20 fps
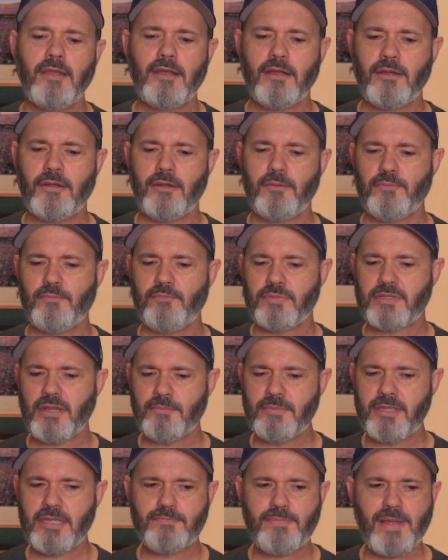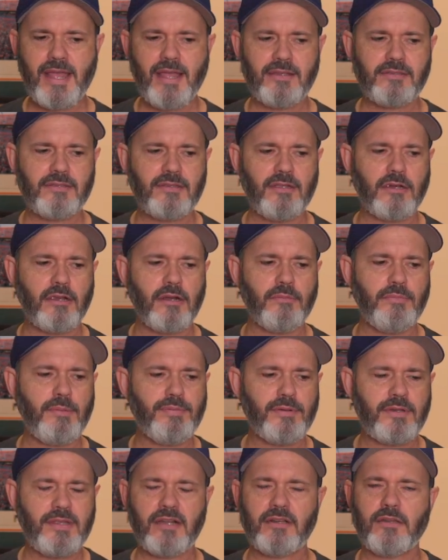Some of these bags, they're going to be
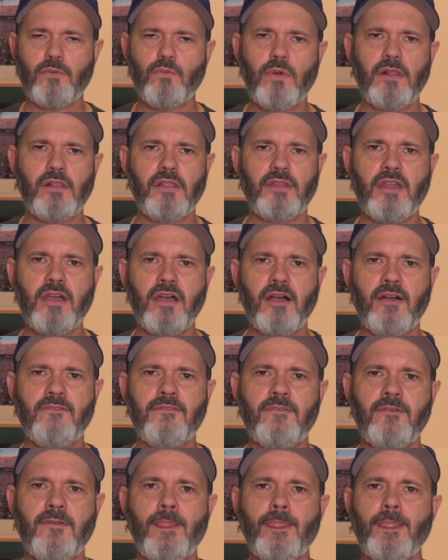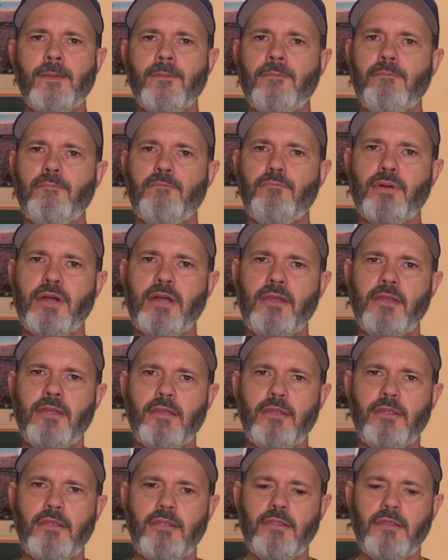protected well enough, but
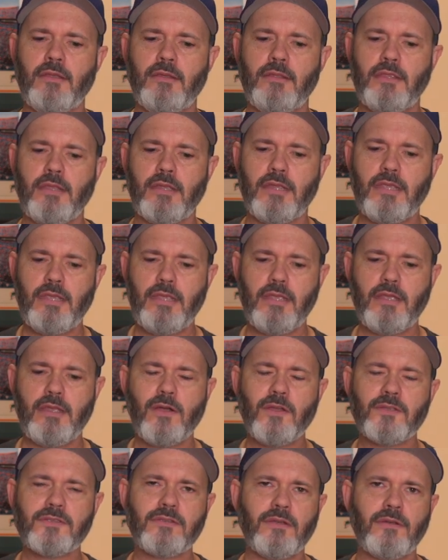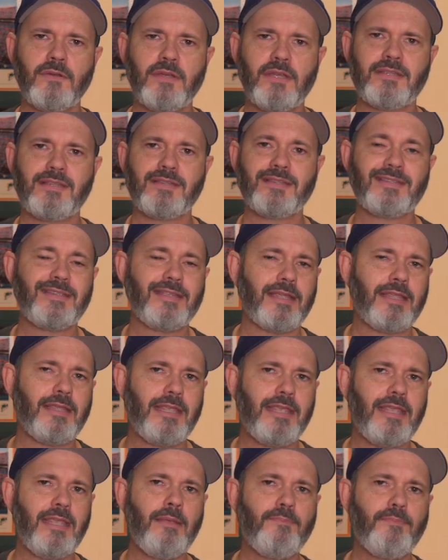the key also is to
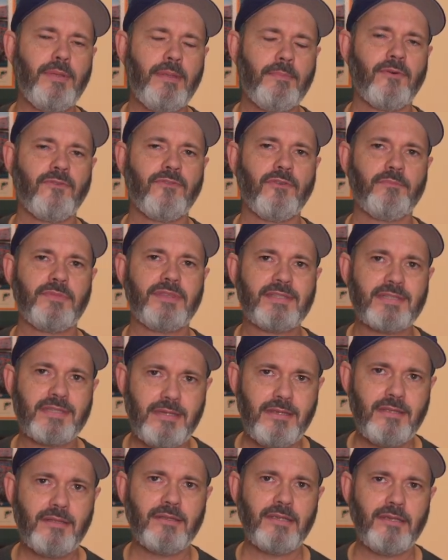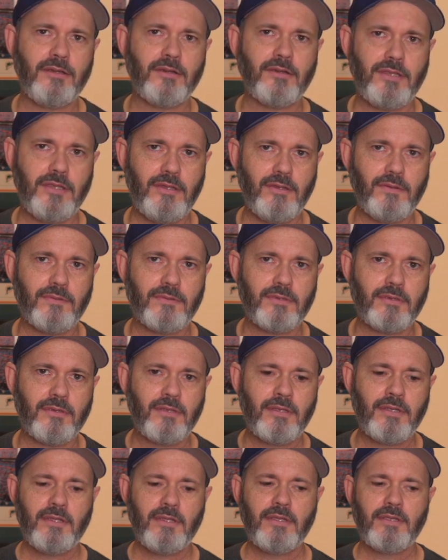keep people from stealing your cues.
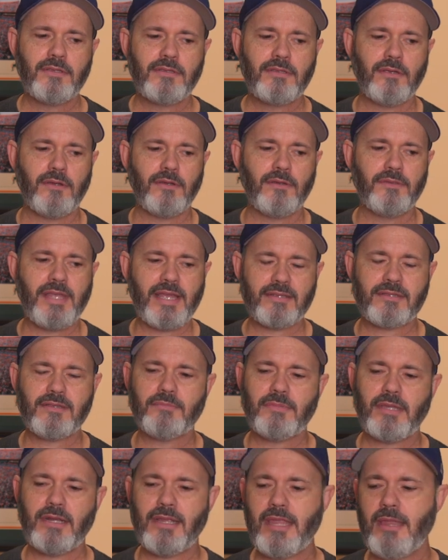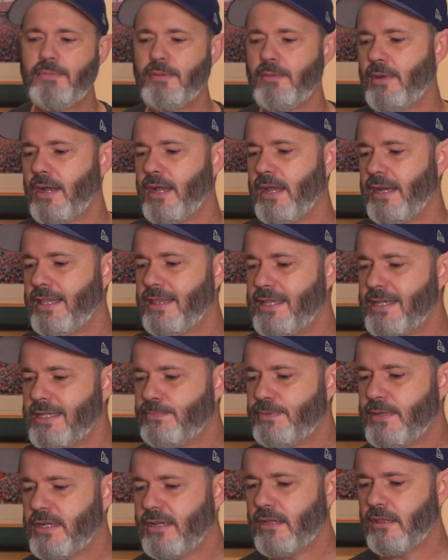So that's something to keep in mind. In this
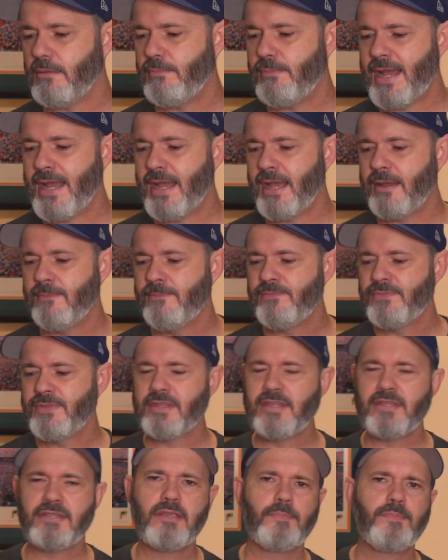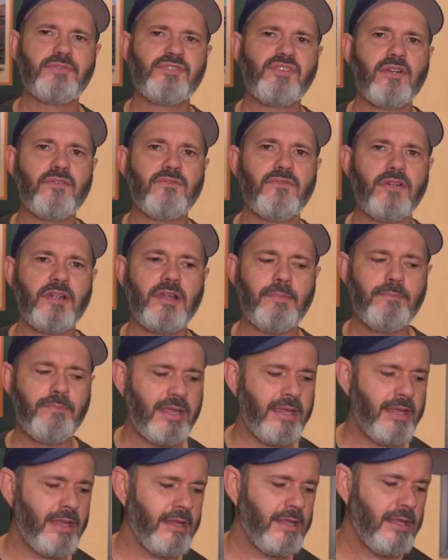particular bag, the zippers aren't very
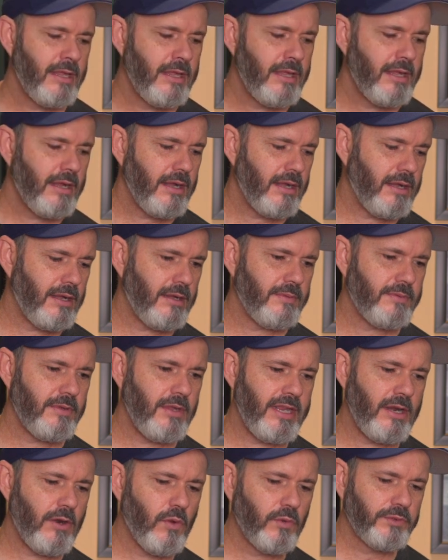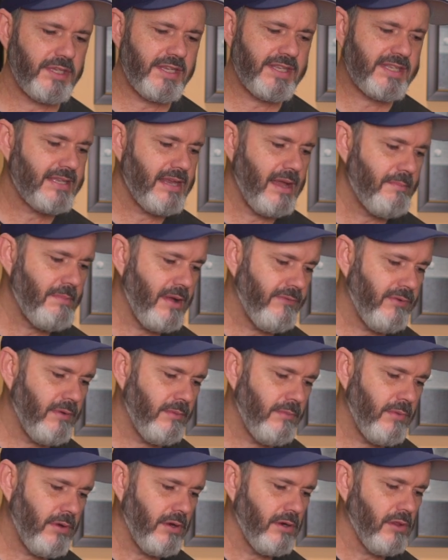big, and only some of
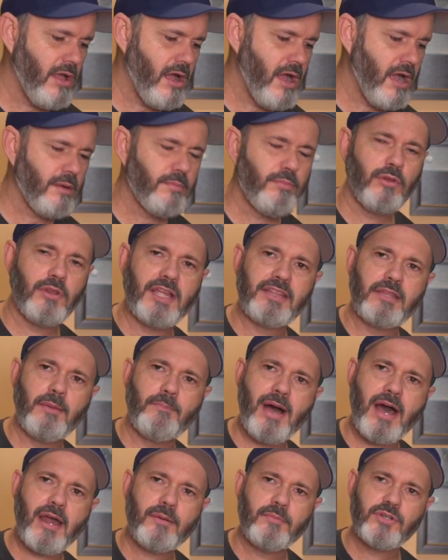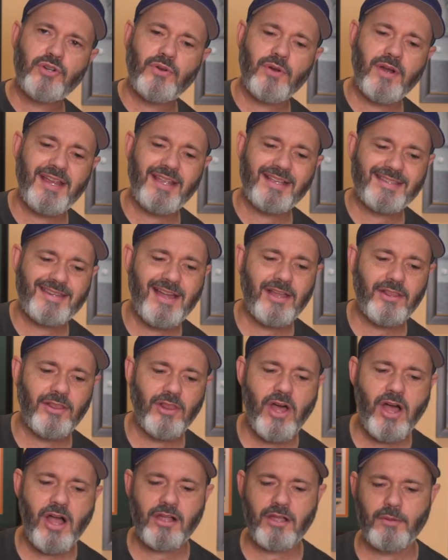them are lockable. Like the bottom tray is not
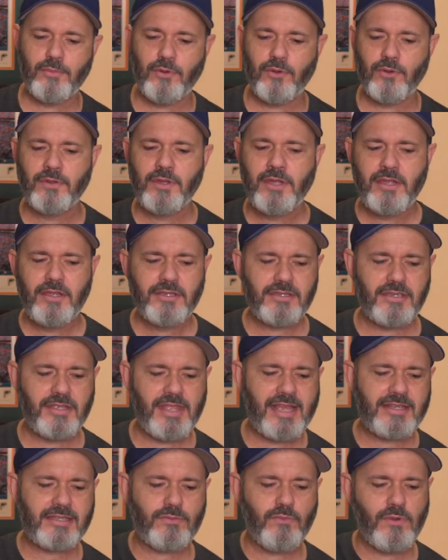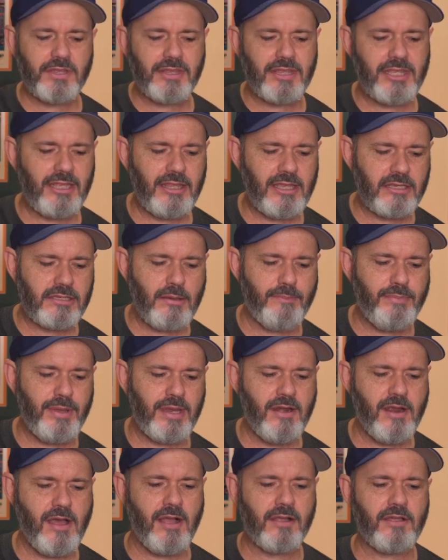lockable. So that's one thing that's a
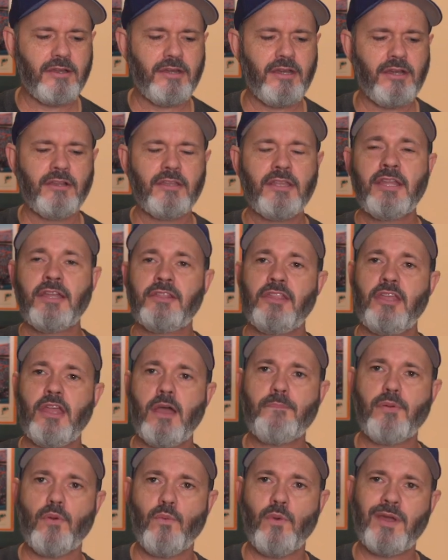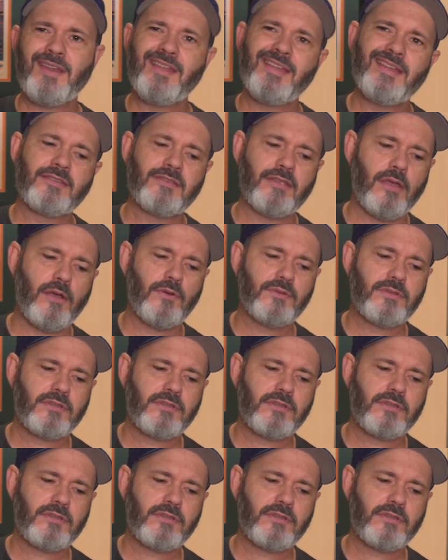big knock on here. The upper one is, though.